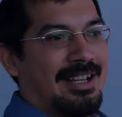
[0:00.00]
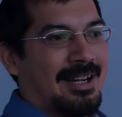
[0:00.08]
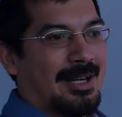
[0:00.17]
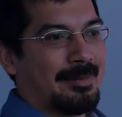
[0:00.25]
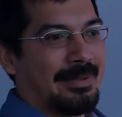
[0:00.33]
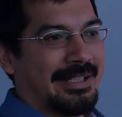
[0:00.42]

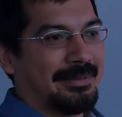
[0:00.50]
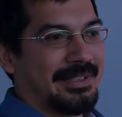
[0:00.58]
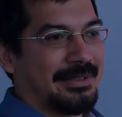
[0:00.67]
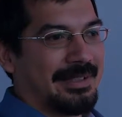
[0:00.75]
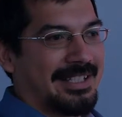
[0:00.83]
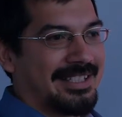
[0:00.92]
our planet with
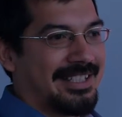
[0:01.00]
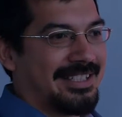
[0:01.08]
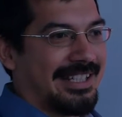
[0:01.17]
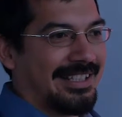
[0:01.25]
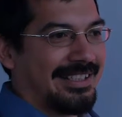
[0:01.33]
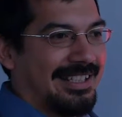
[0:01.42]
the red
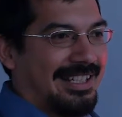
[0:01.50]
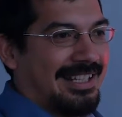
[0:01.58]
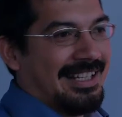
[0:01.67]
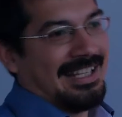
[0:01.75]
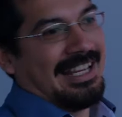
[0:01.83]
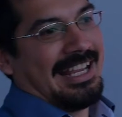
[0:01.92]
sunset.
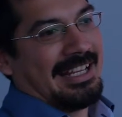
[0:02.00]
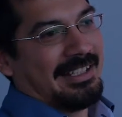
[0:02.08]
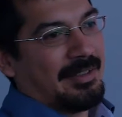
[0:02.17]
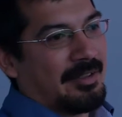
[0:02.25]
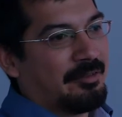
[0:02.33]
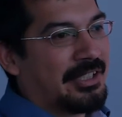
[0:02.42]

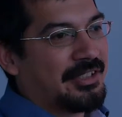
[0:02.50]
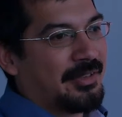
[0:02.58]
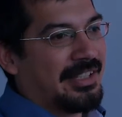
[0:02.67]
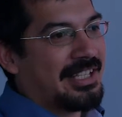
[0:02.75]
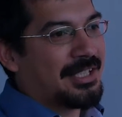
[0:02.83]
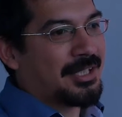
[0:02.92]
If we
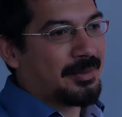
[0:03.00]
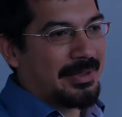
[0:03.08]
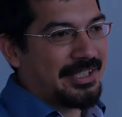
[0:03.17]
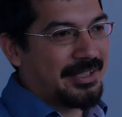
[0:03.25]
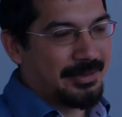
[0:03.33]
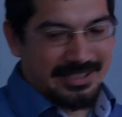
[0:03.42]
then switch to a